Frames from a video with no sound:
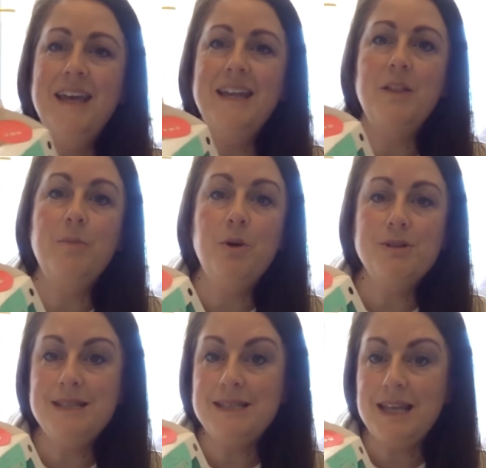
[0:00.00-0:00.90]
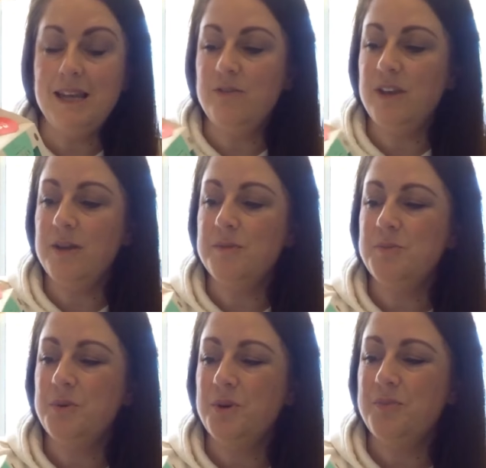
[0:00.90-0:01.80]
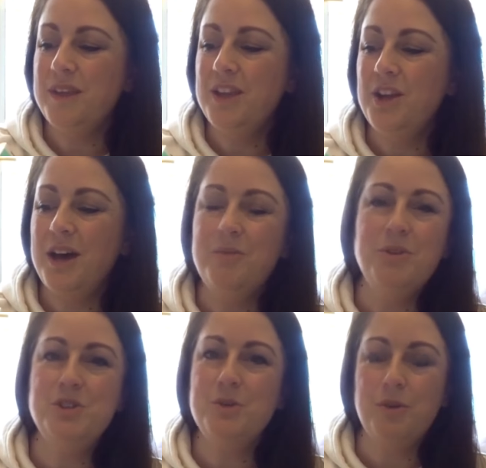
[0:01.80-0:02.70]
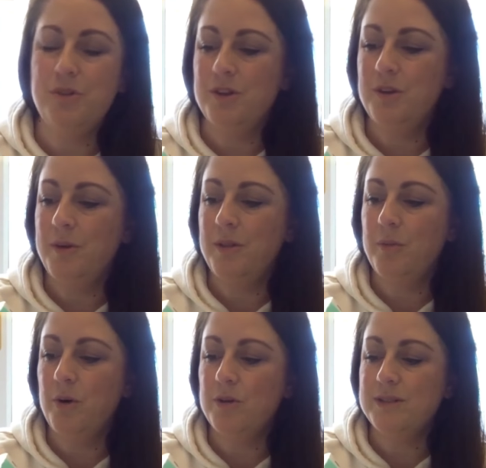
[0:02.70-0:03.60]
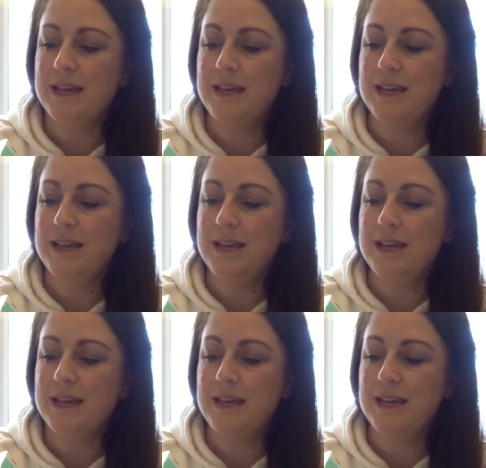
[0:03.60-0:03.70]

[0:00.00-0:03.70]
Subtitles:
Now the box is slightly ripped, but I'm not too bothered about the box.